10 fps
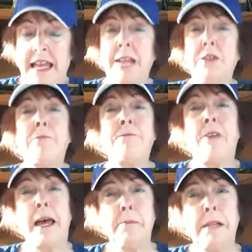The
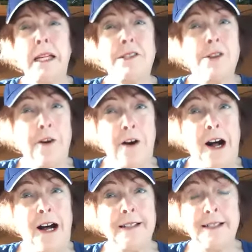family
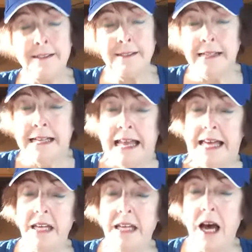dog,
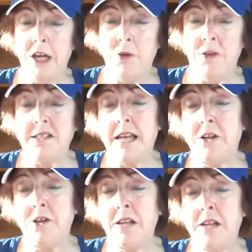an Irish
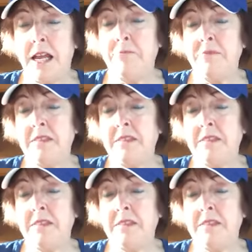setter named